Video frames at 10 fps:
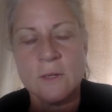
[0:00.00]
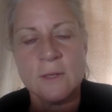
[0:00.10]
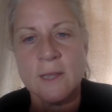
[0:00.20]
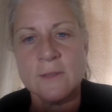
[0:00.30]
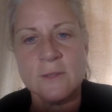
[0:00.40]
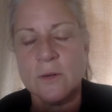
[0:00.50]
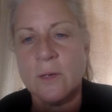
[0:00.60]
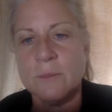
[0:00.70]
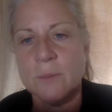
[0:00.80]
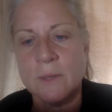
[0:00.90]
unless there
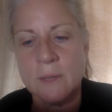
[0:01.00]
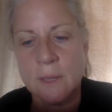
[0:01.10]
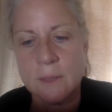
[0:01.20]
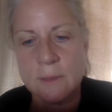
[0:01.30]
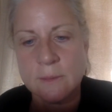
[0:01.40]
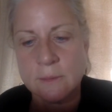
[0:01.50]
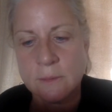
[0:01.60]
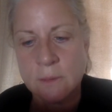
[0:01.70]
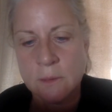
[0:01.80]
had been like this